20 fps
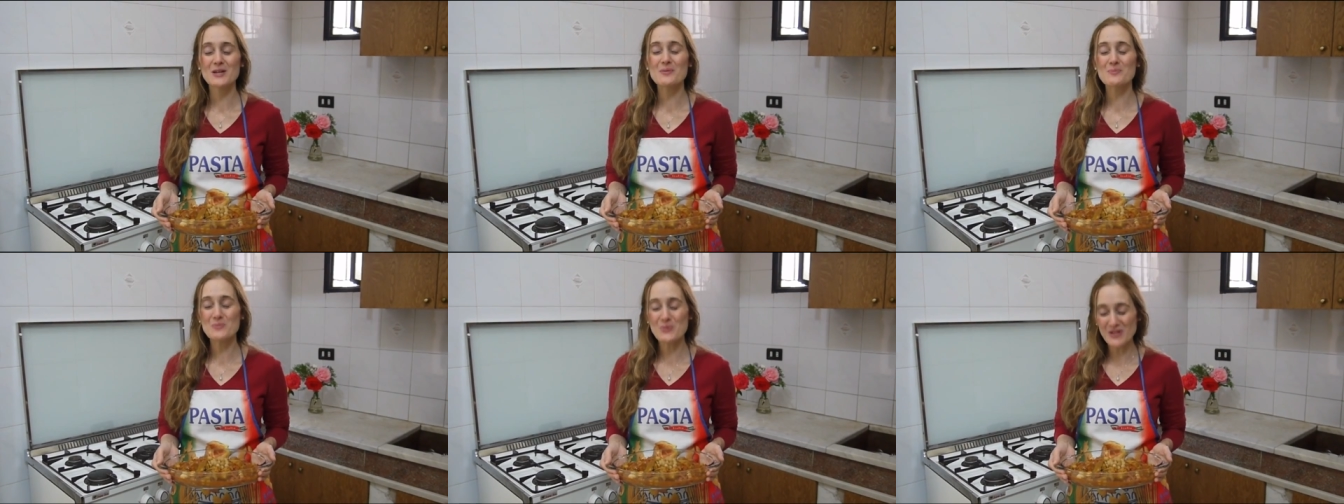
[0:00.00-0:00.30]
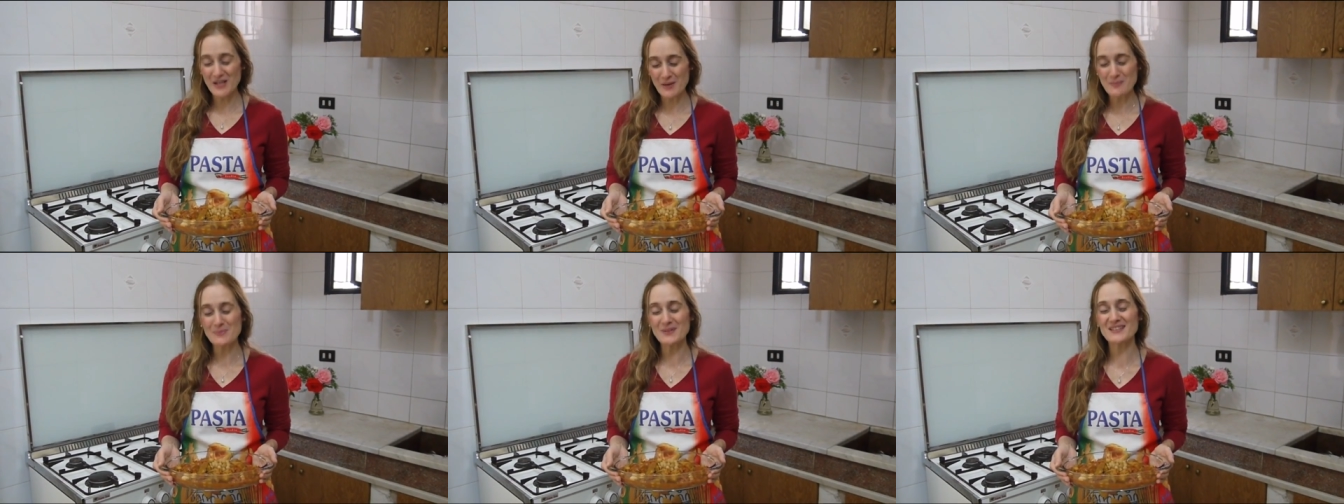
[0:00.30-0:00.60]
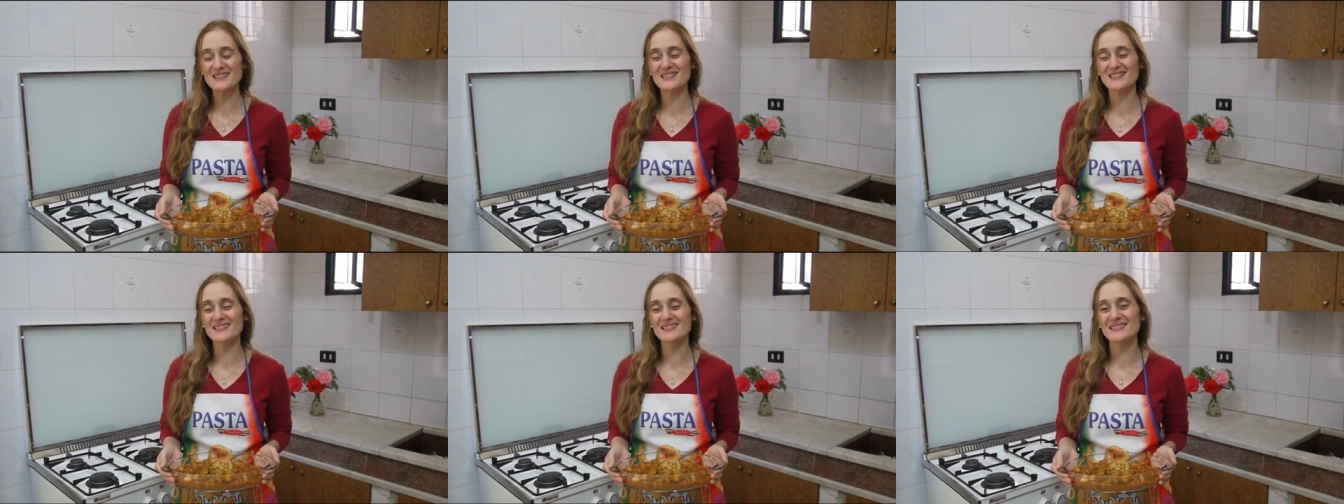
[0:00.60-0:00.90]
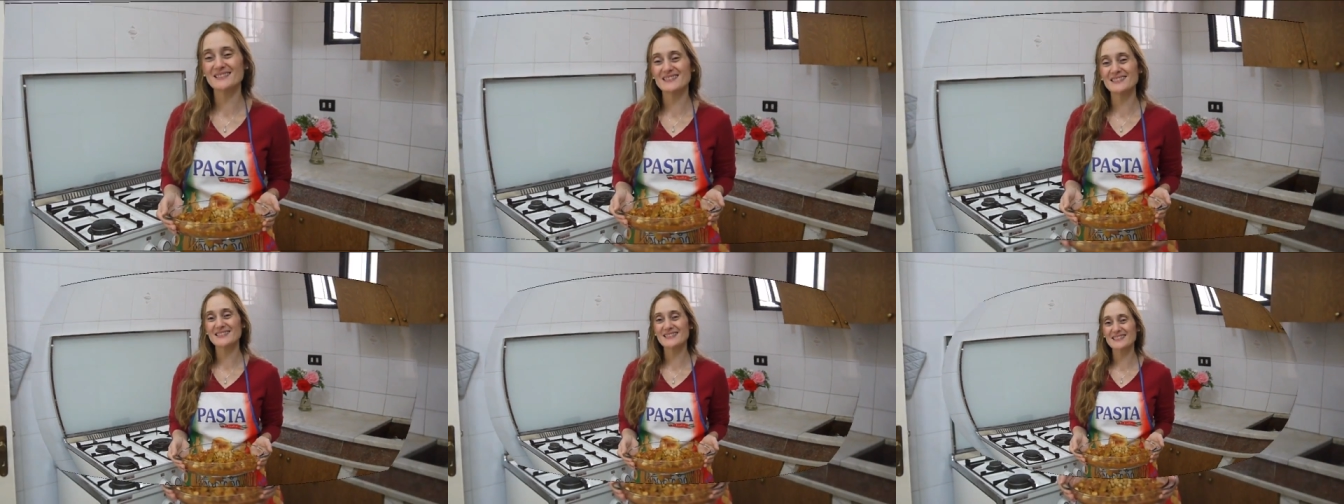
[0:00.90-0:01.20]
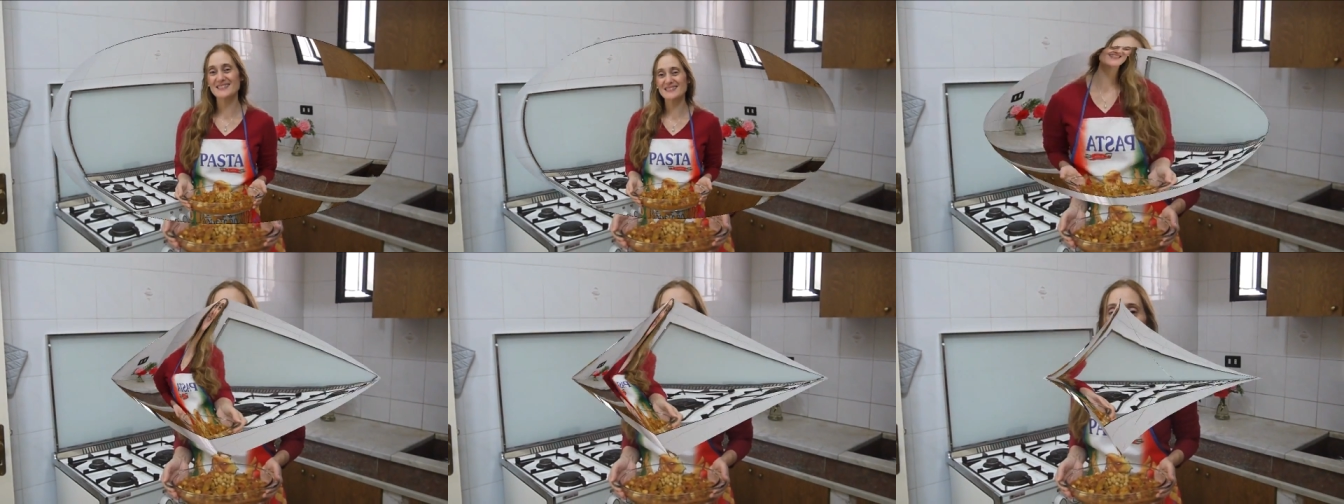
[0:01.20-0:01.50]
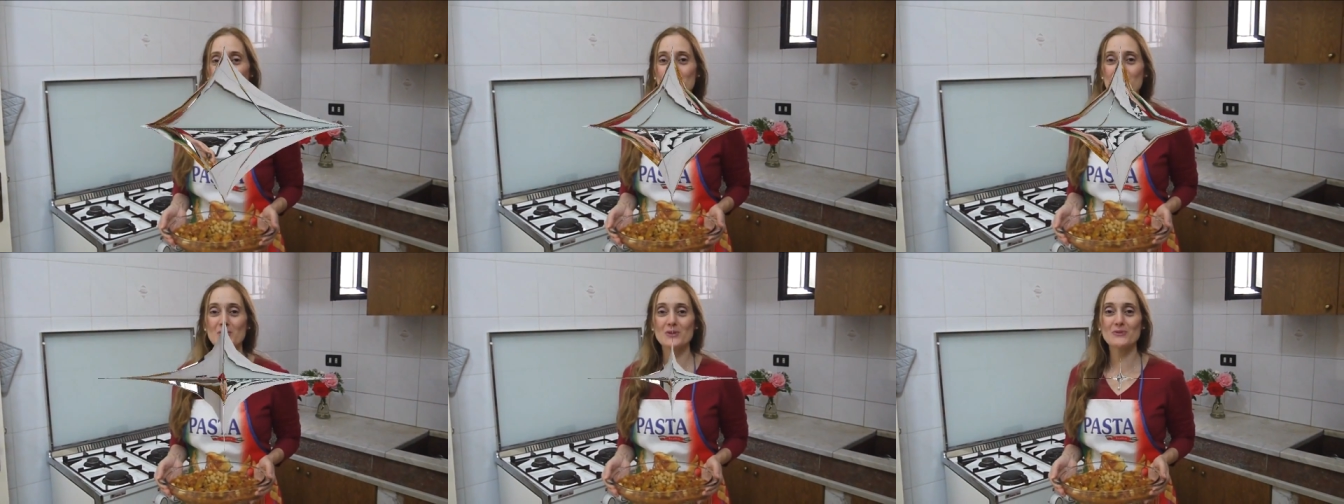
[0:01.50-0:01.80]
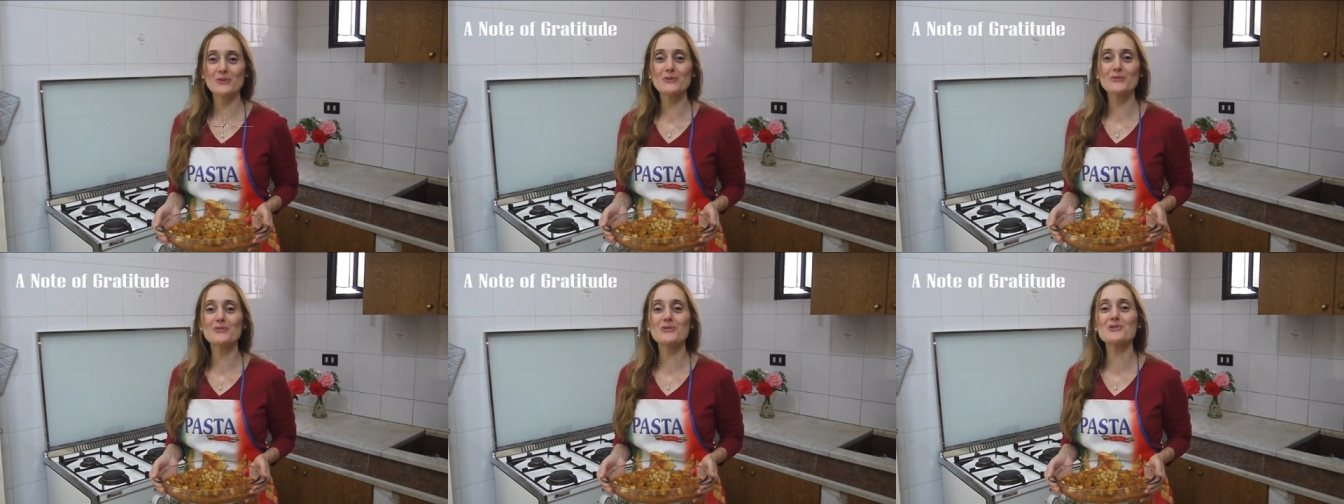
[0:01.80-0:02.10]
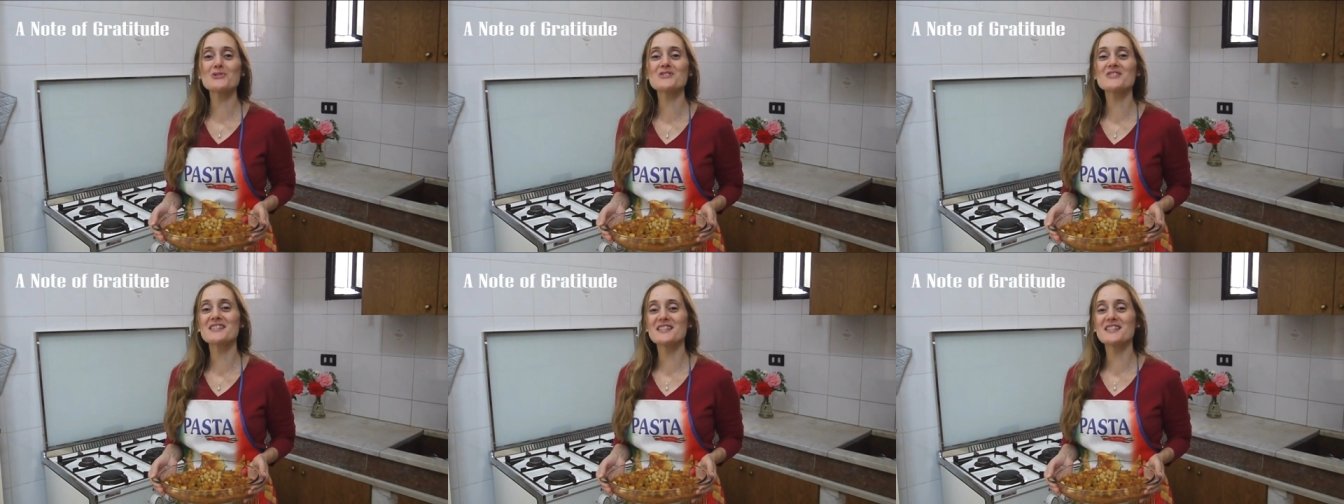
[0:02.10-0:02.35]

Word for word: Bon appétit! Maghmour is one of the first